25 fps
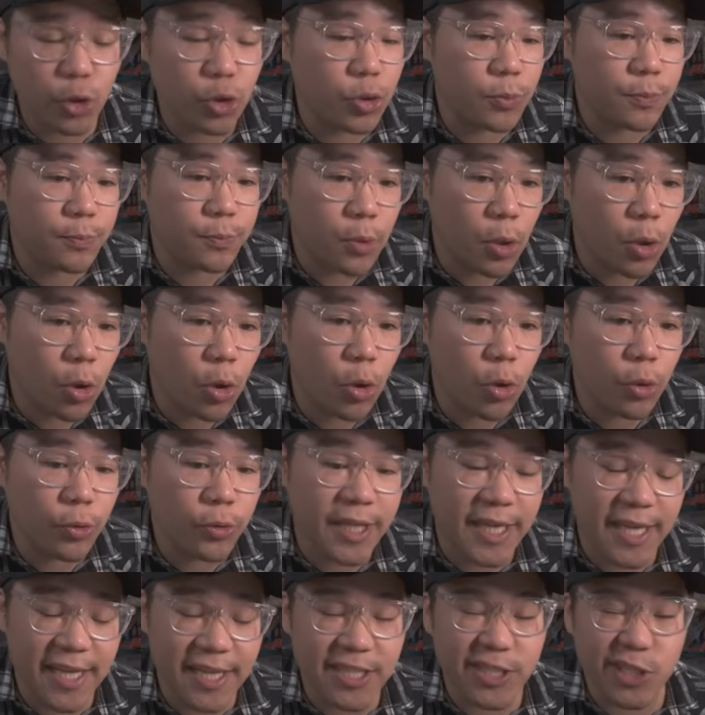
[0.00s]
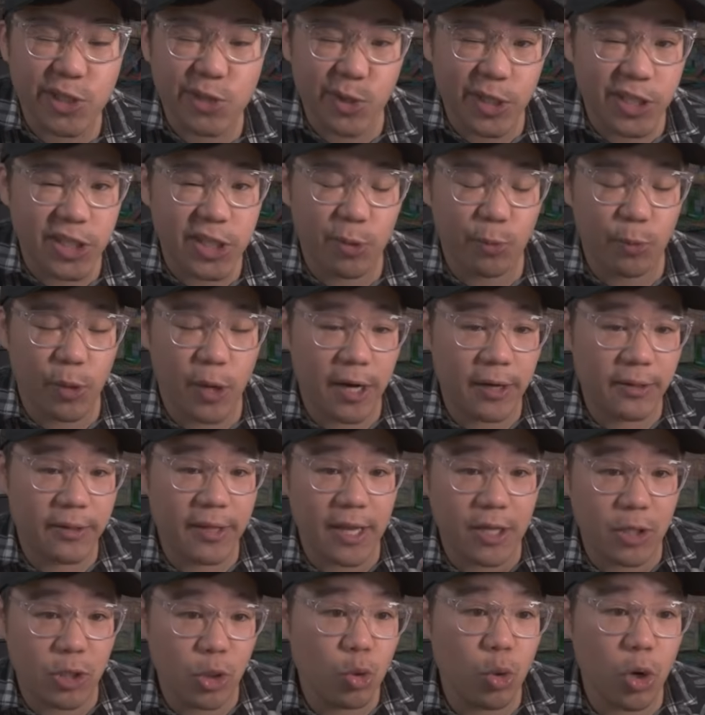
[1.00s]
to pull the illustration rare
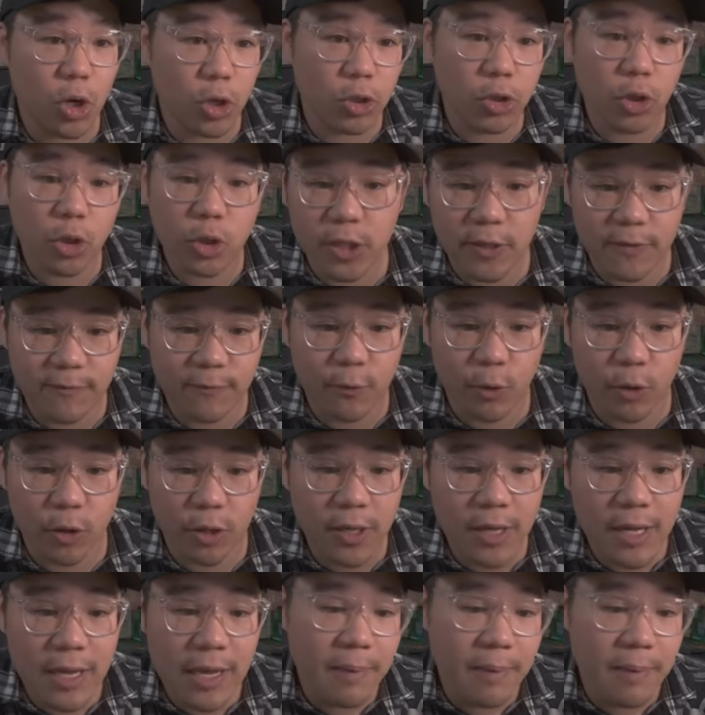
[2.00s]
that you are looking for.